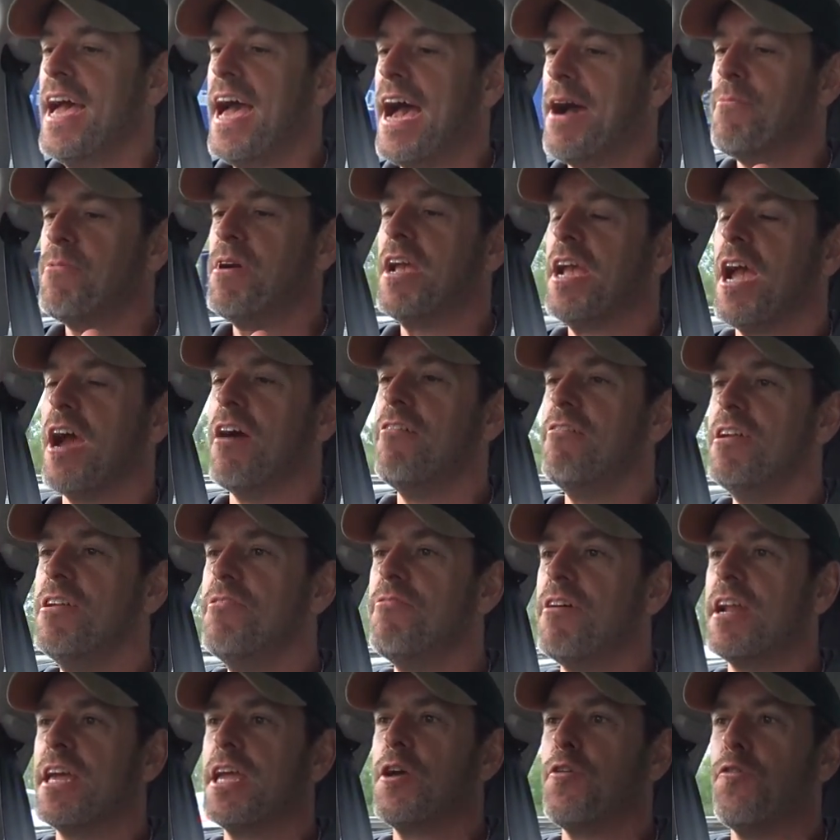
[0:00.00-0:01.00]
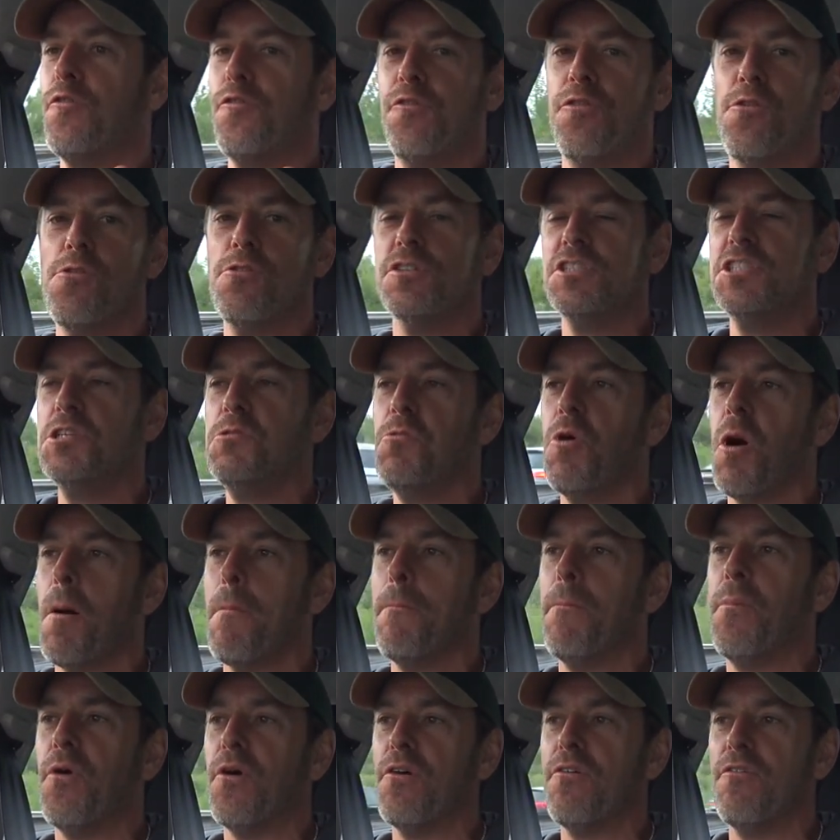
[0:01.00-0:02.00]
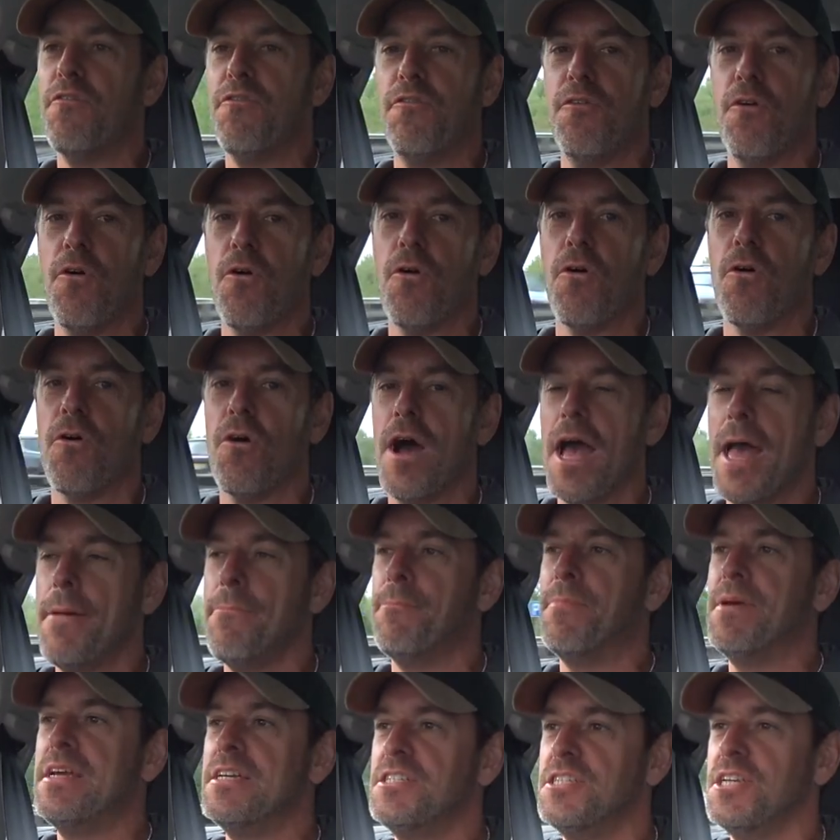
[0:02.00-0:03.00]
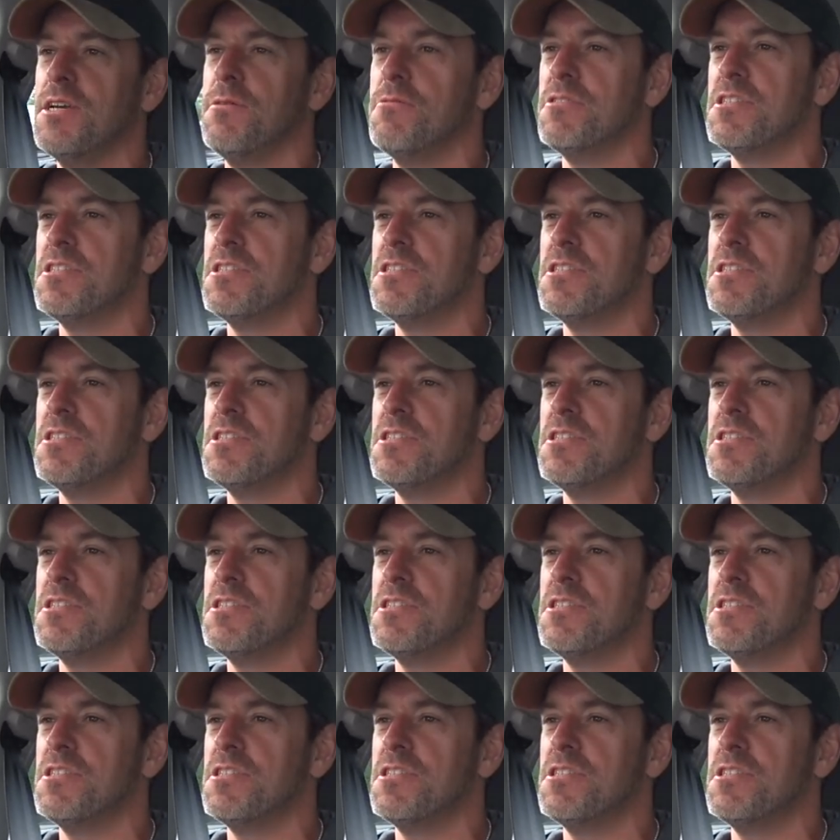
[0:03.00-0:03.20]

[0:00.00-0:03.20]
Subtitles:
and we're currently running at 41.4 MPG,